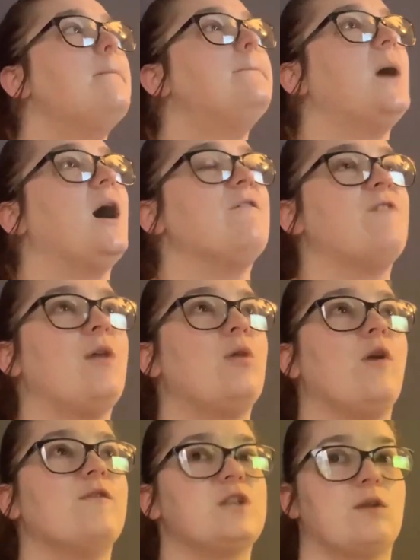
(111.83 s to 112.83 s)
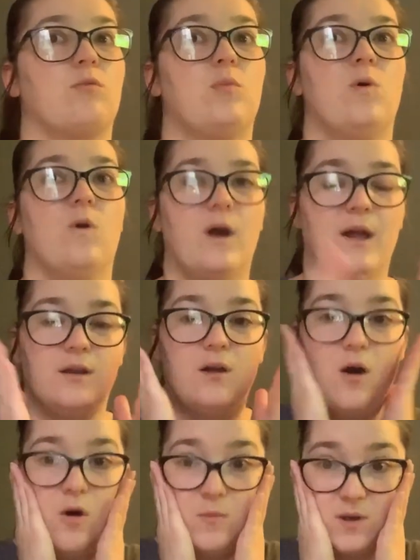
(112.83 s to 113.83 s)
But I found the Ofsted report and
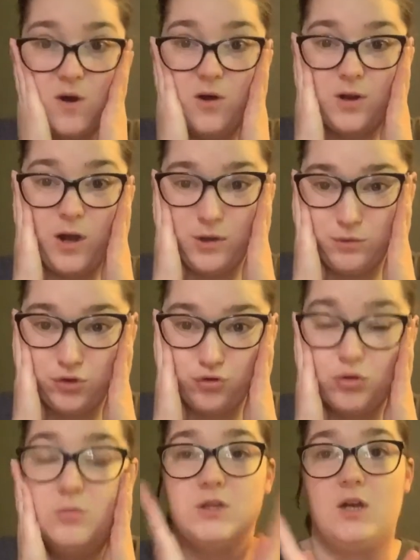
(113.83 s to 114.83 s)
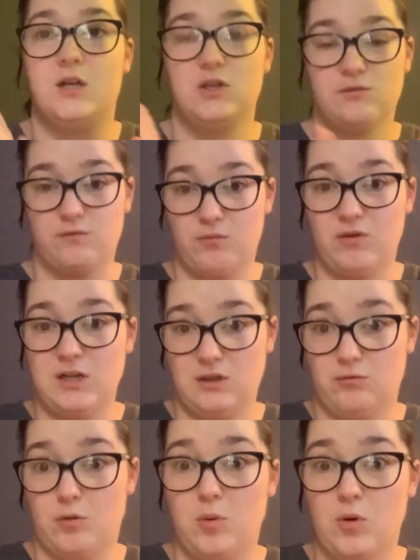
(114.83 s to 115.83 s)
oh my god, I was traumatised from reading
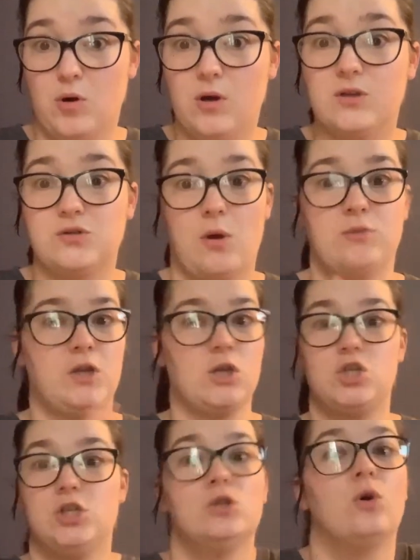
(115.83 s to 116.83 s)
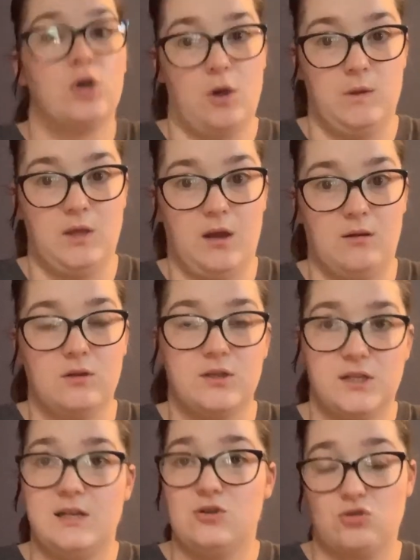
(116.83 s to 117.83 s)
the report. So I was like, she's not going there,
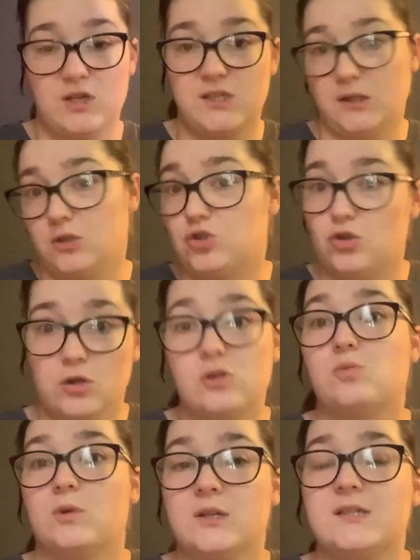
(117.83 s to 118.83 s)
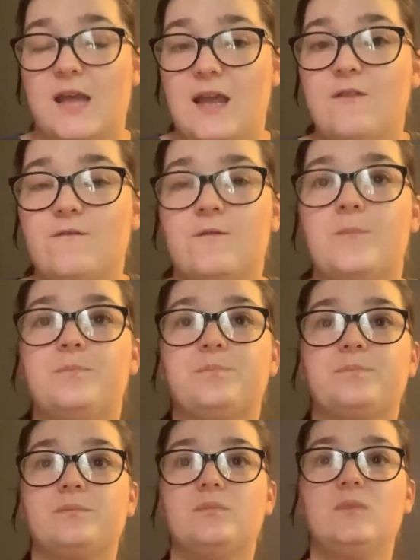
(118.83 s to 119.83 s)
because it literally said the students weren't safe.
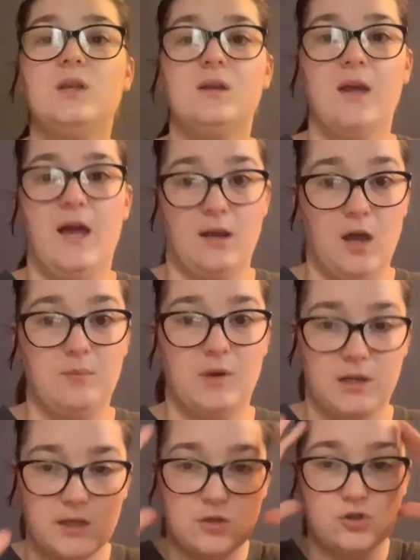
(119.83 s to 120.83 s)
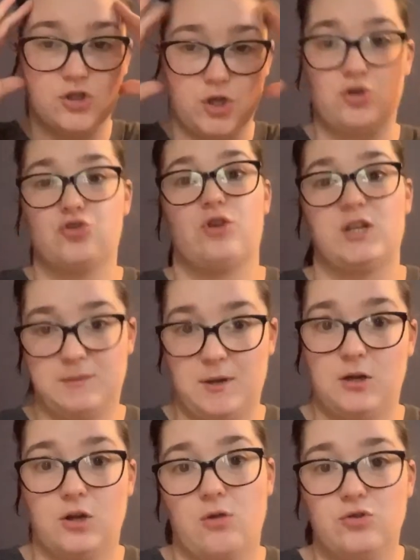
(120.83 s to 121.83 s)
And I'm like so stressed
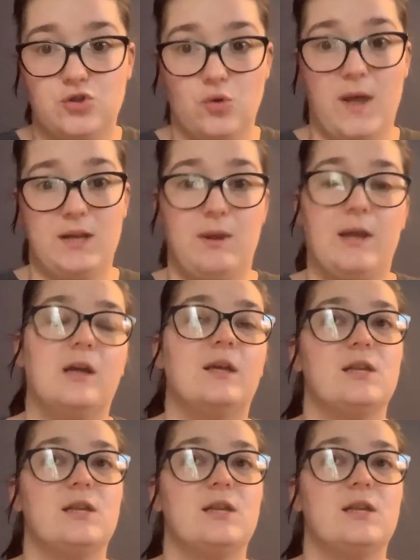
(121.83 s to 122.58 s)
about her going to school anyway, like